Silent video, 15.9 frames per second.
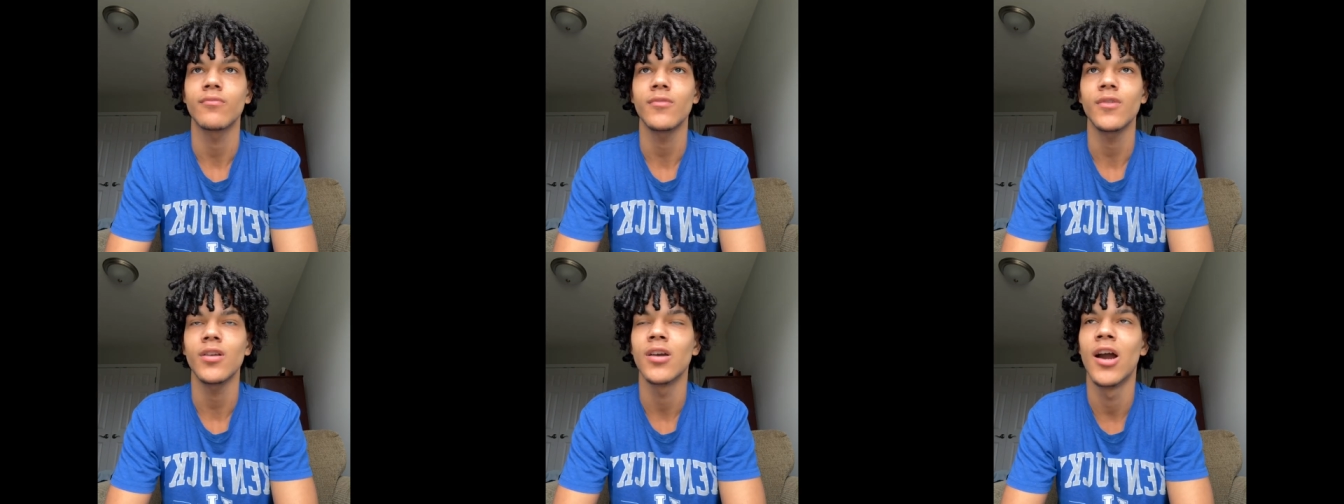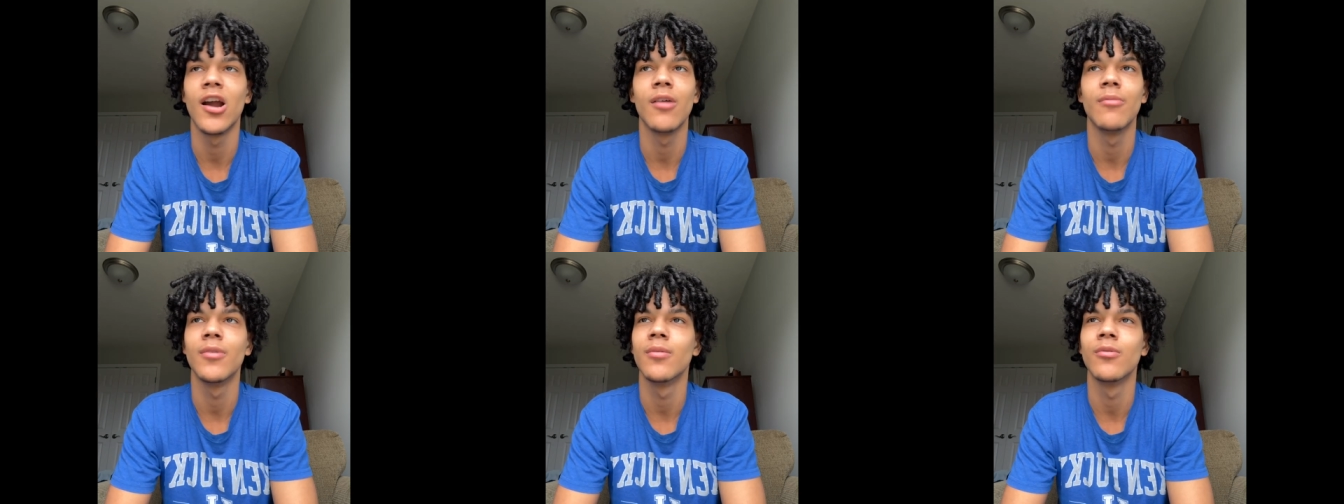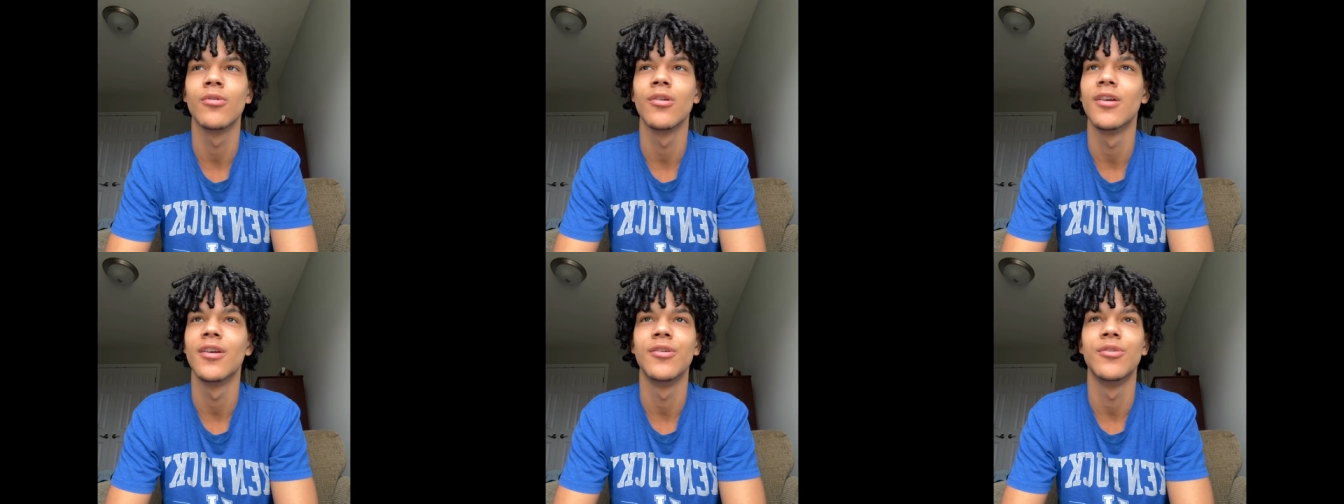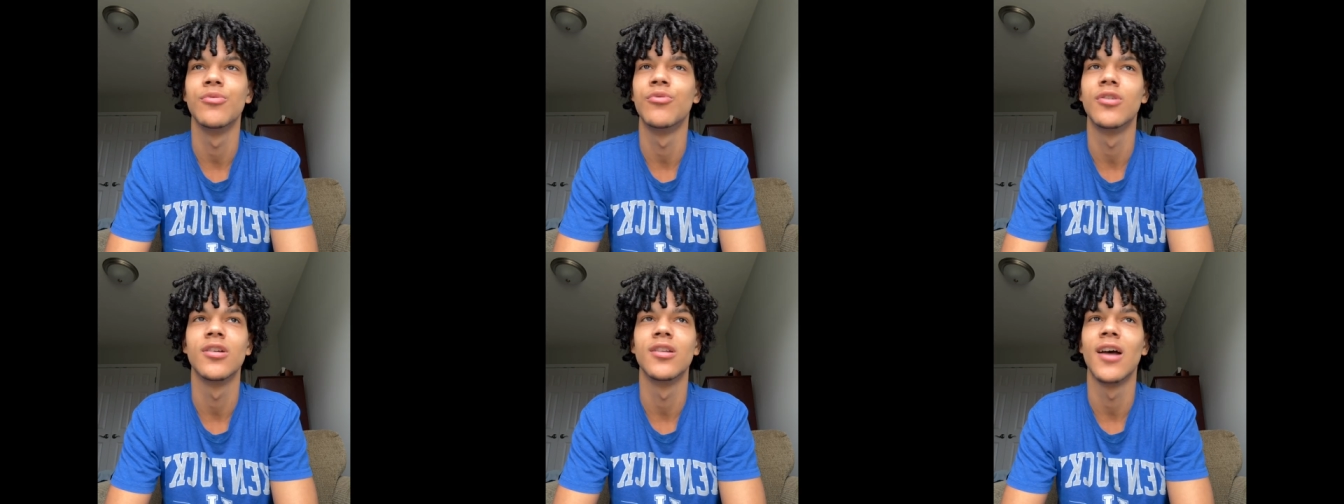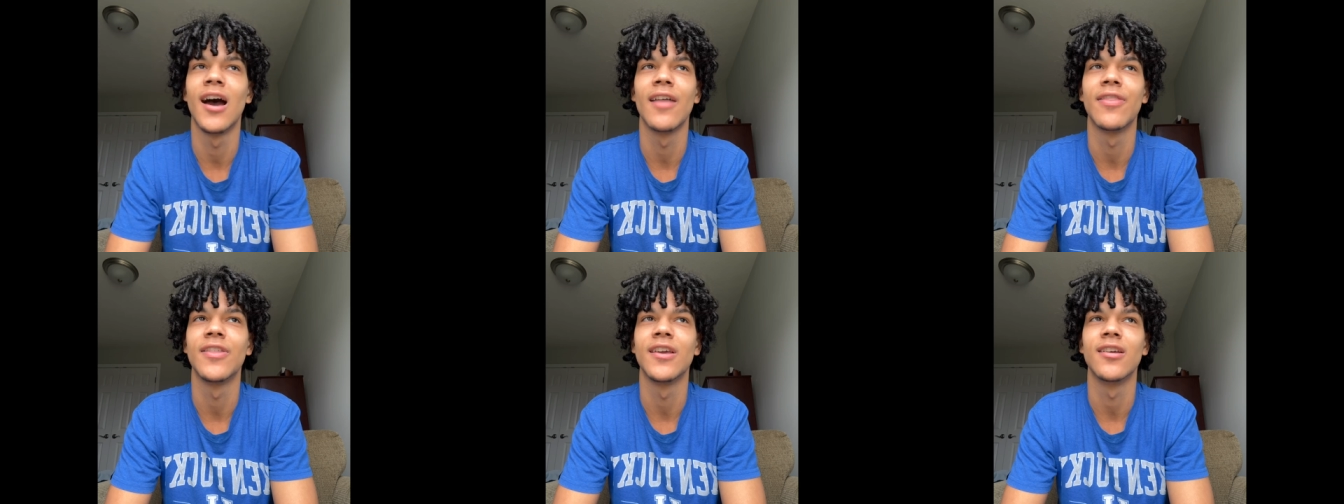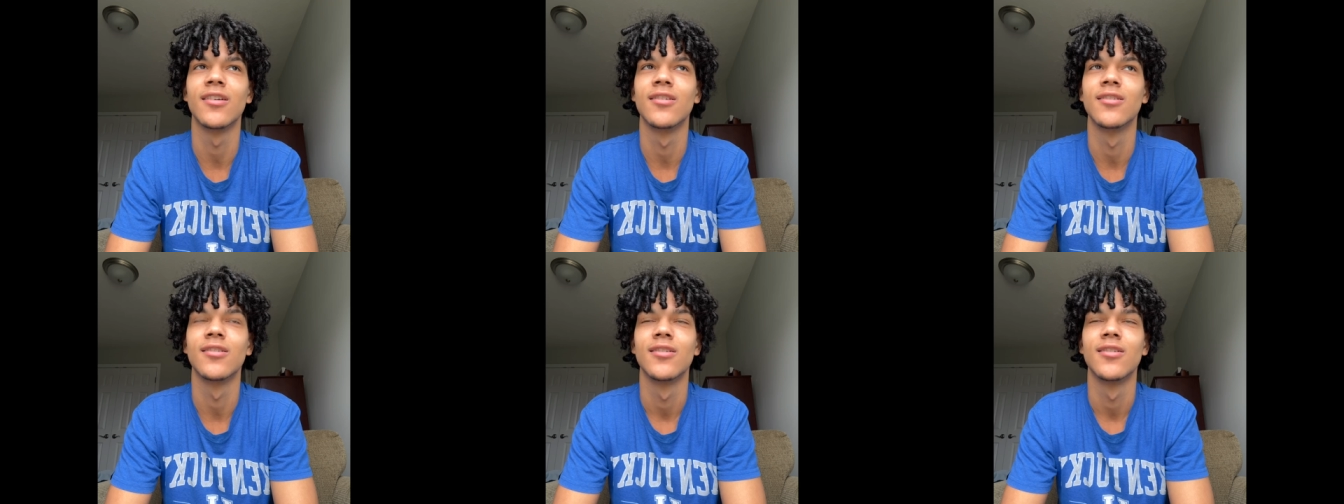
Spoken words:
I remember I think